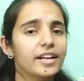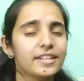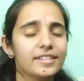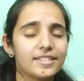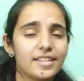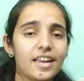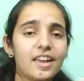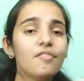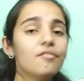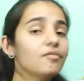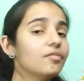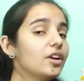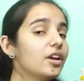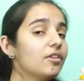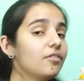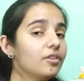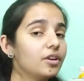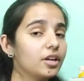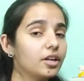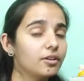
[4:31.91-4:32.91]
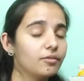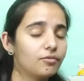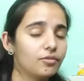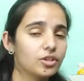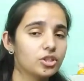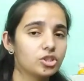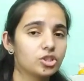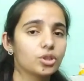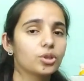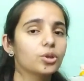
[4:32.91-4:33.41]
Same way, in
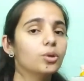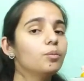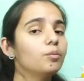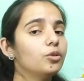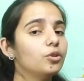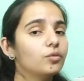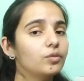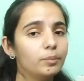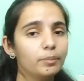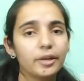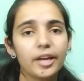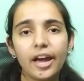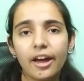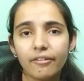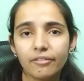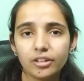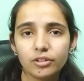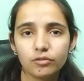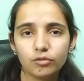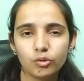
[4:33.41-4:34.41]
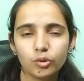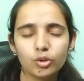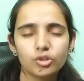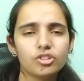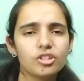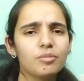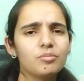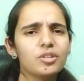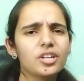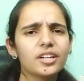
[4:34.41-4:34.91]
first group you will be having 4
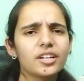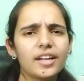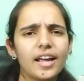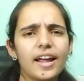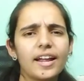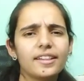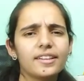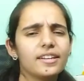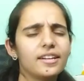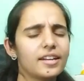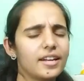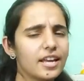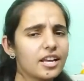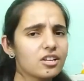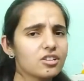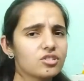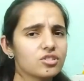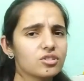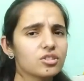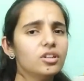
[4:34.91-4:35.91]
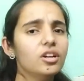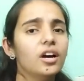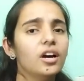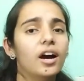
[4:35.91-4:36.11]
subjects, and the next